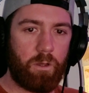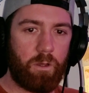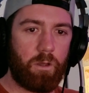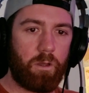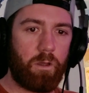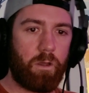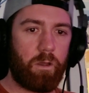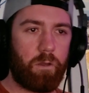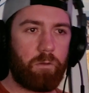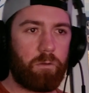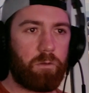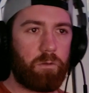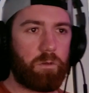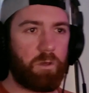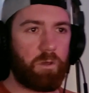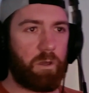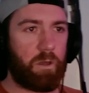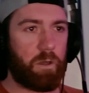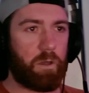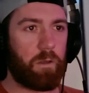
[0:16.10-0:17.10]

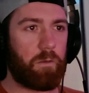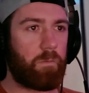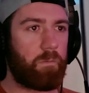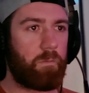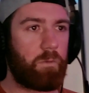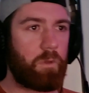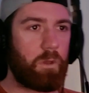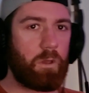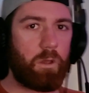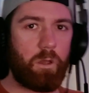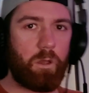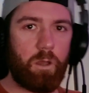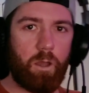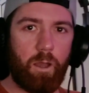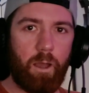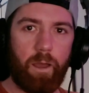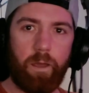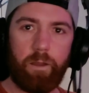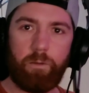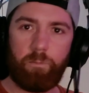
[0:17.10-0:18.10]
Okay,
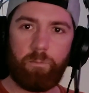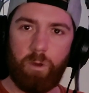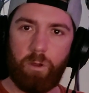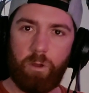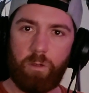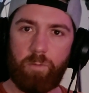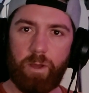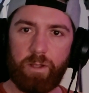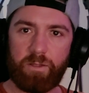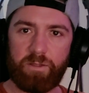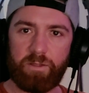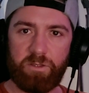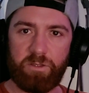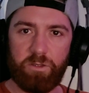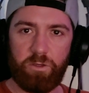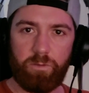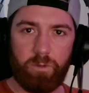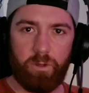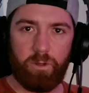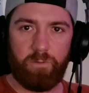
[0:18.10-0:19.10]
and welcome back to
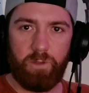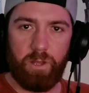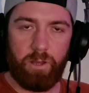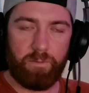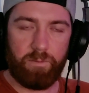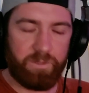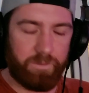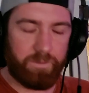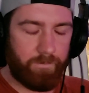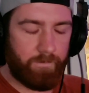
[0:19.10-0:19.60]
Supernova Labs.